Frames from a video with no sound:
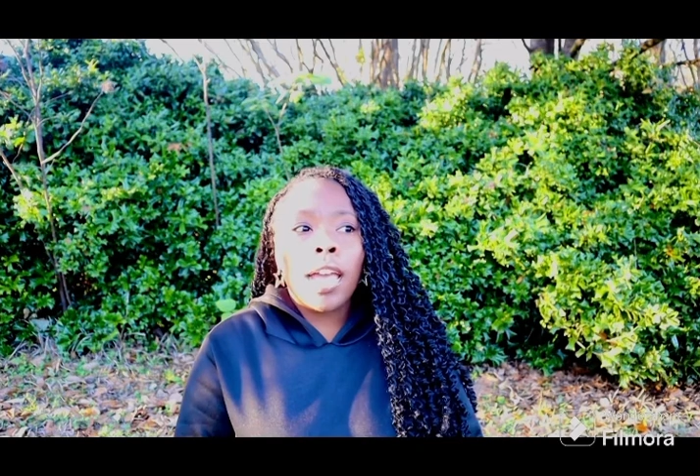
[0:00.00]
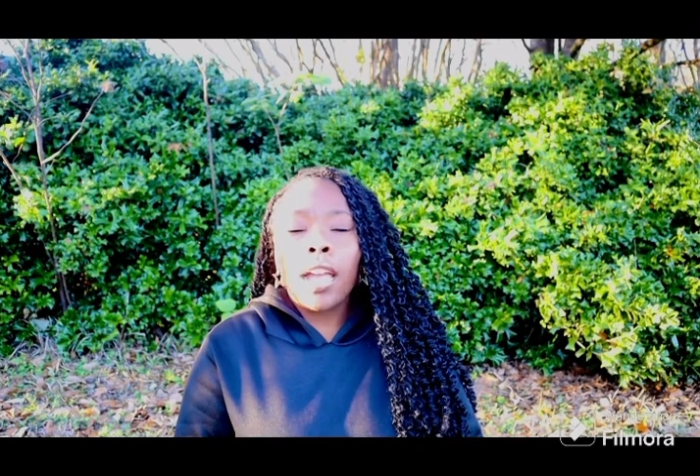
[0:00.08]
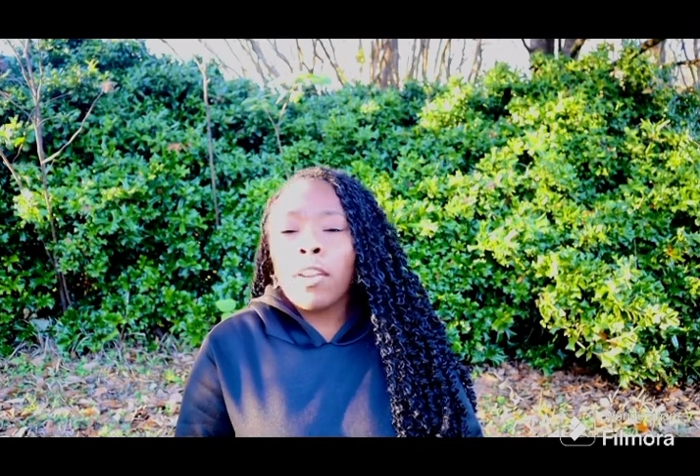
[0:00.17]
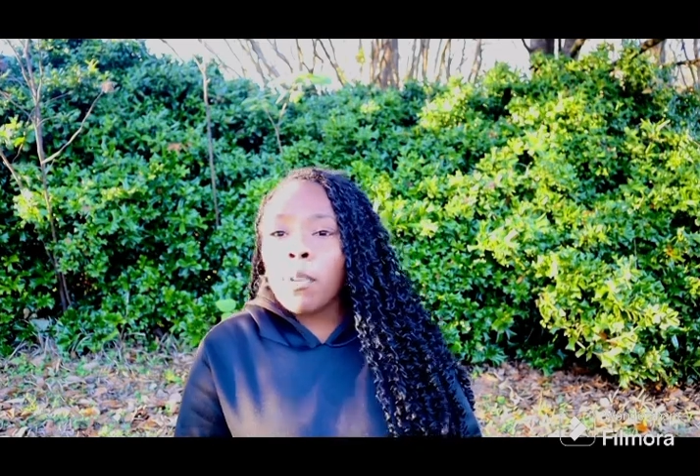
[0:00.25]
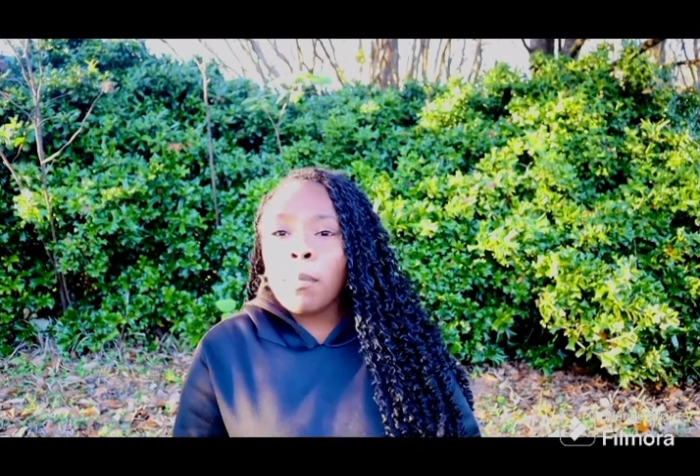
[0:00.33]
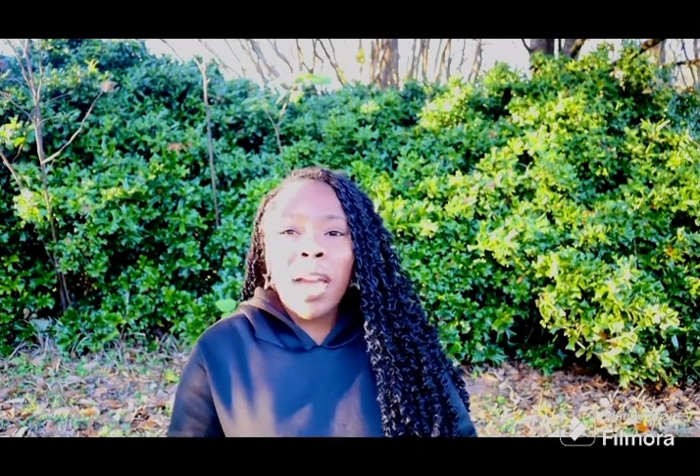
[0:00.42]

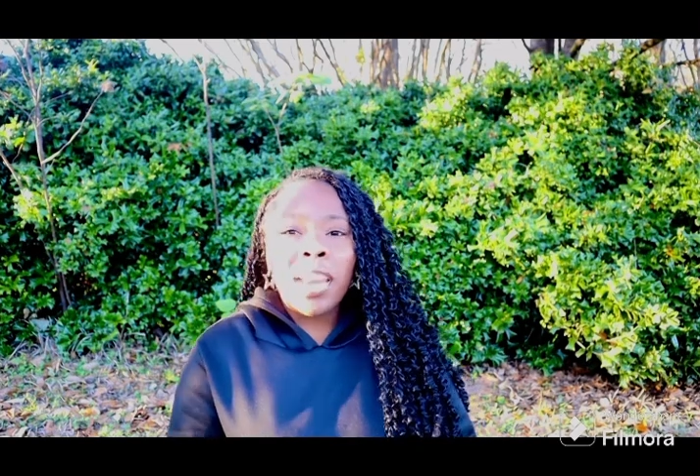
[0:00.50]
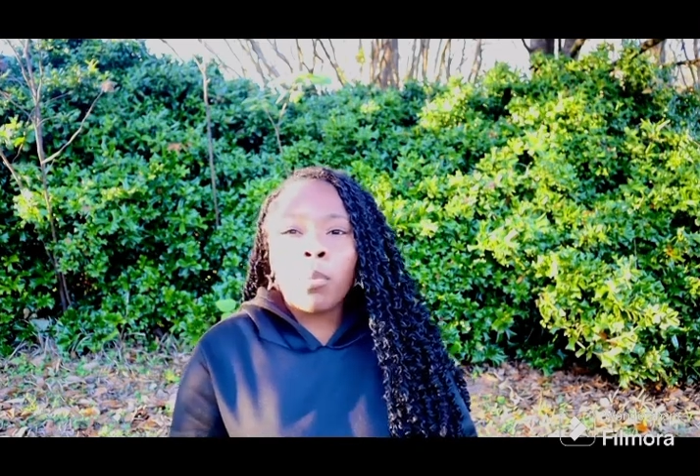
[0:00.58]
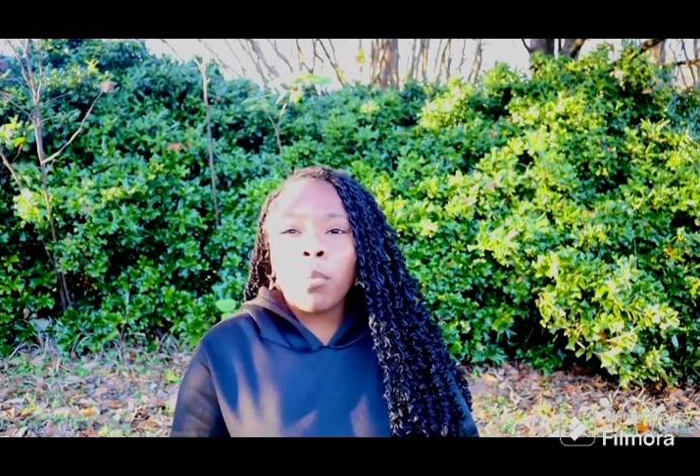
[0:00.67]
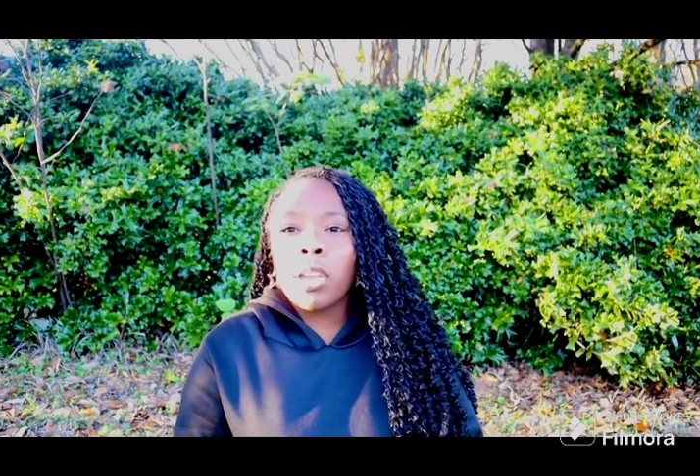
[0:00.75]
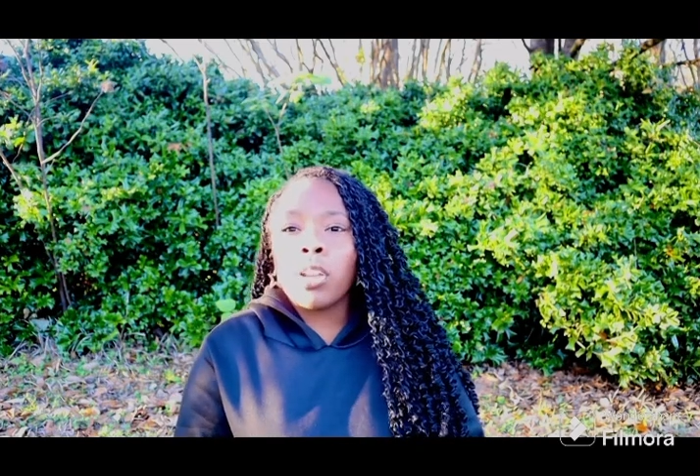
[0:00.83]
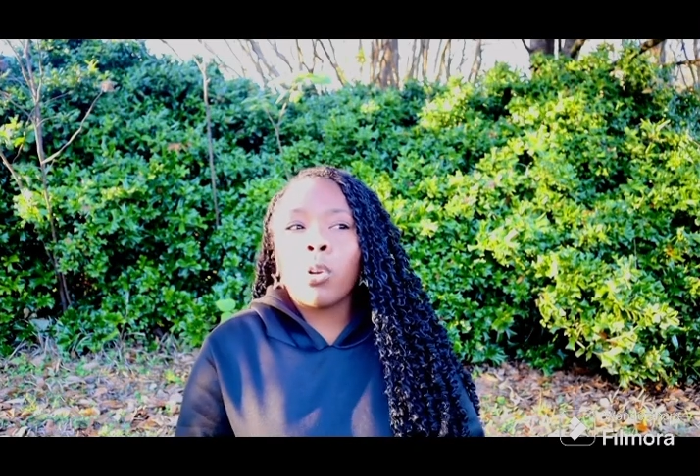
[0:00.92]
everybody
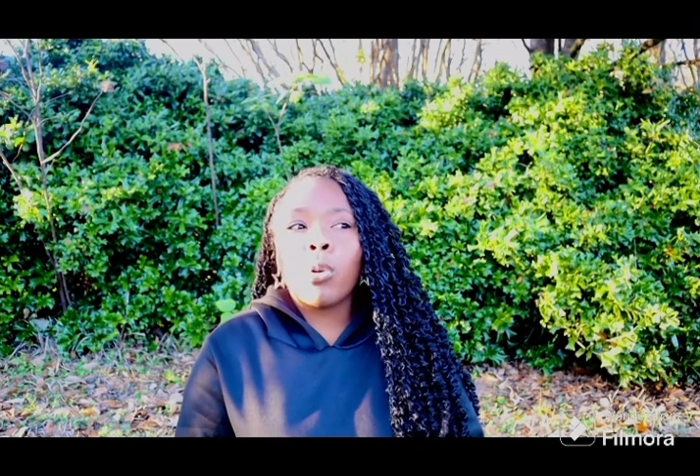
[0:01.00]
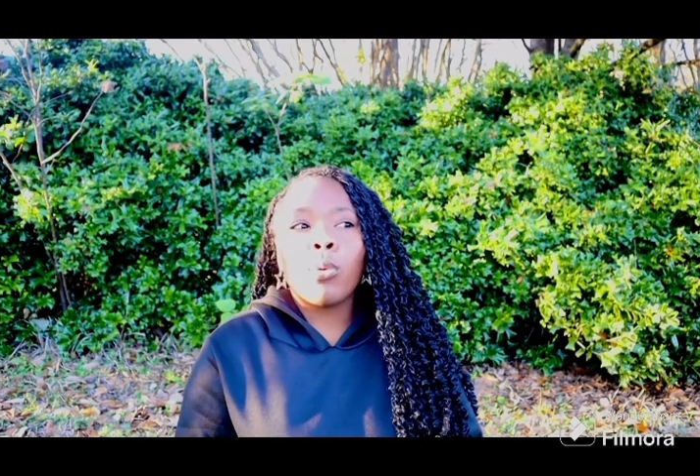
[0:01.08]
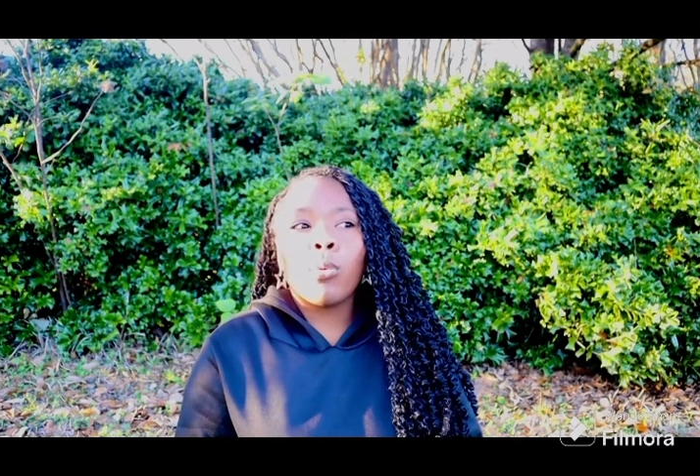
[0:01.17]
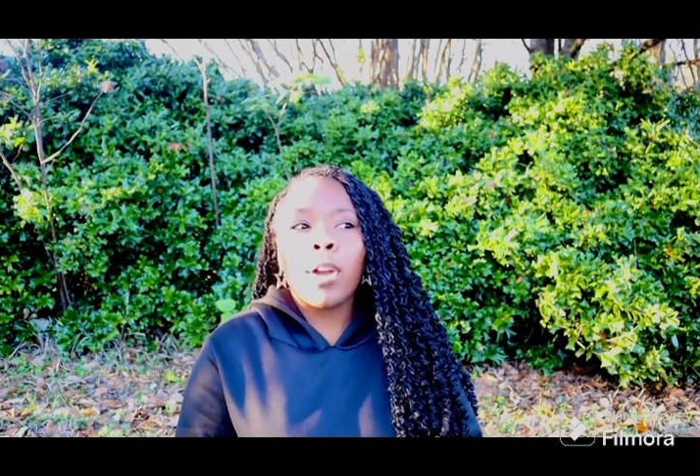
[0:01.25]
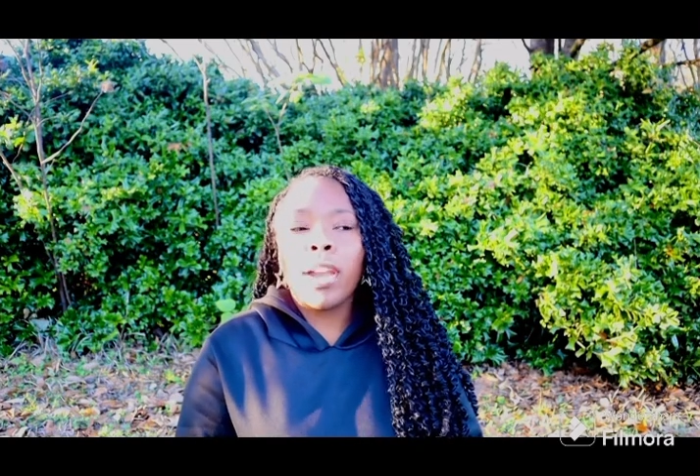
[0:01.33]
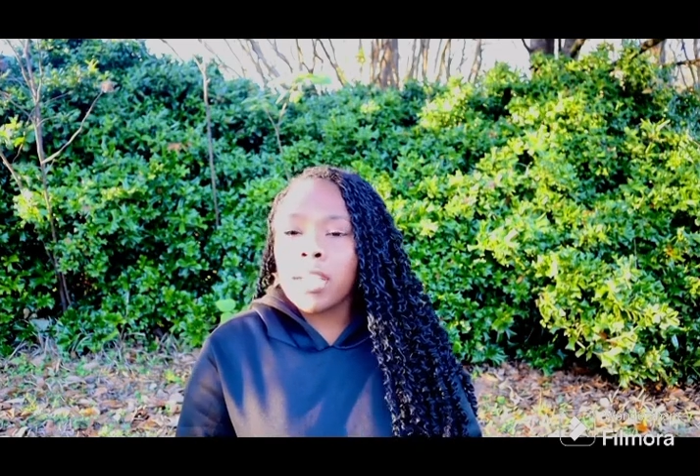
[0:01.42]
went
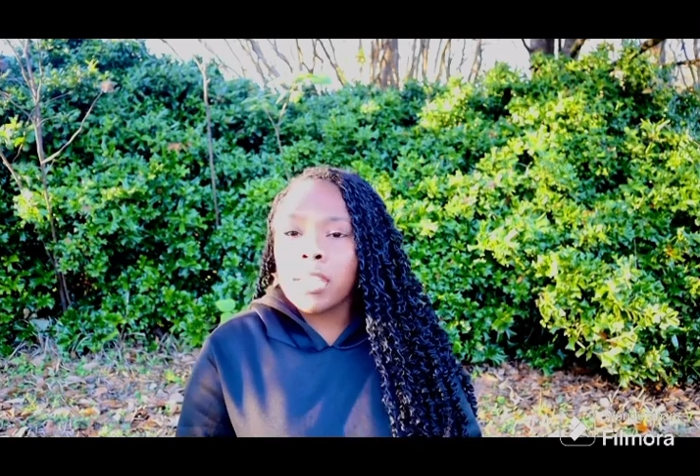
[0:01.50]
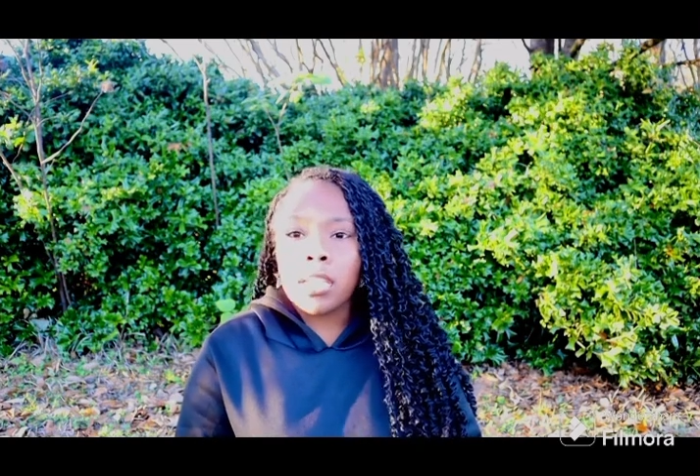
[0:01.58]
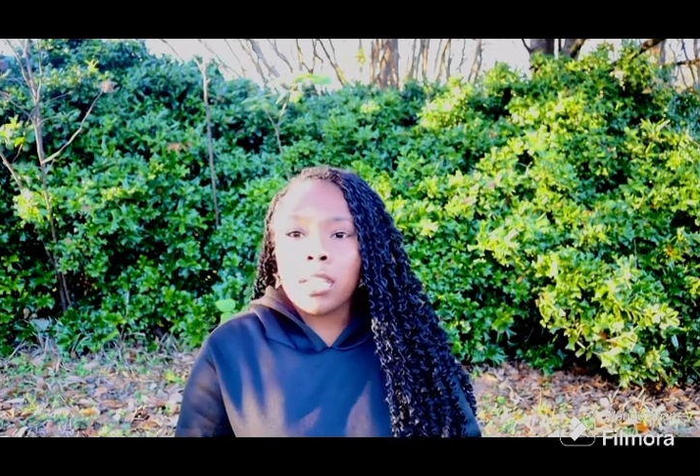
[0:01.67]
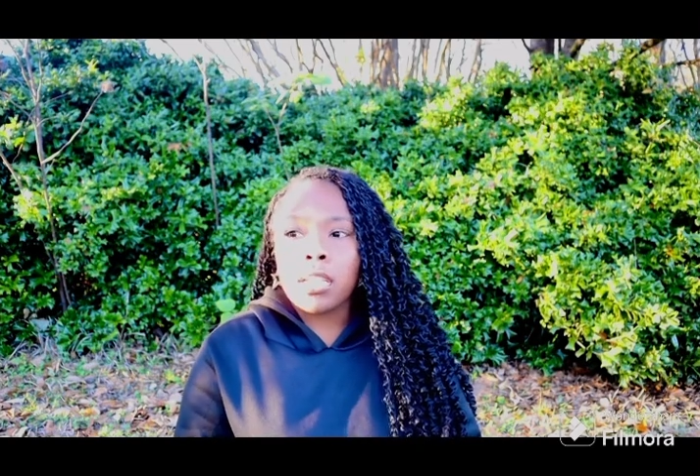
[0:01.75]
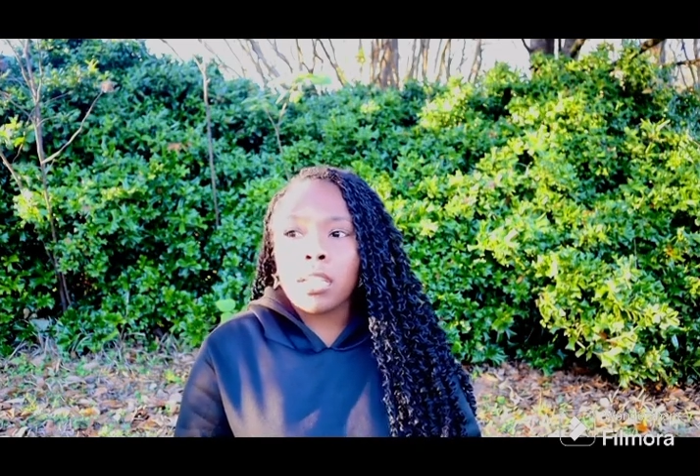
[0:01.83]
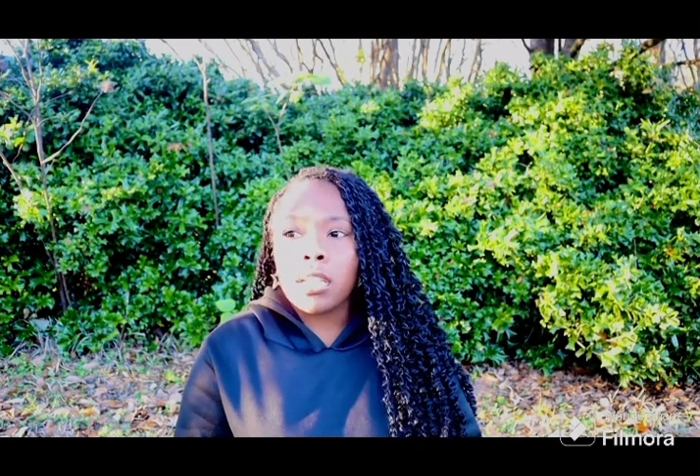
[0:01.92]

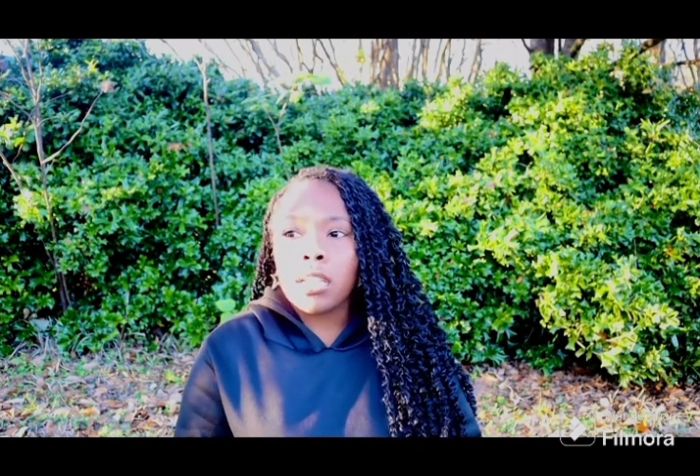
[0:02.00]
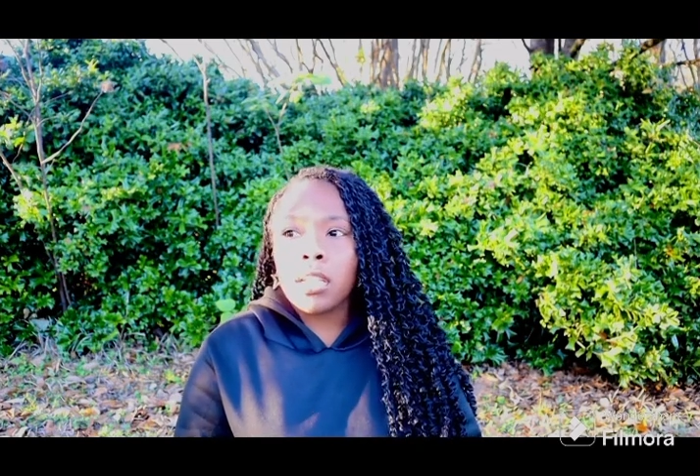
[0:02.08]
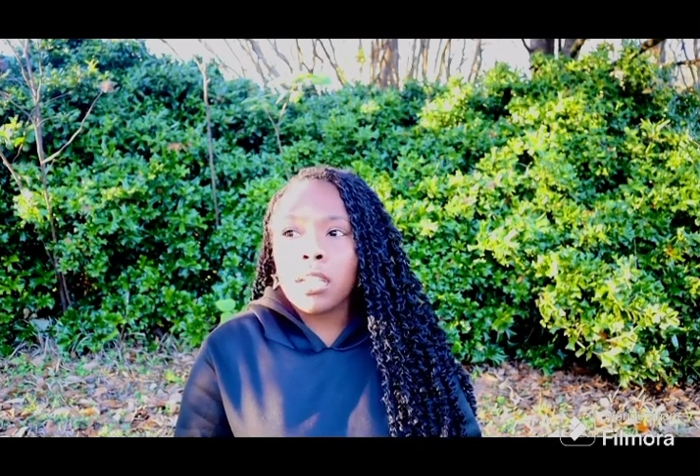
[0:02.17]
crazy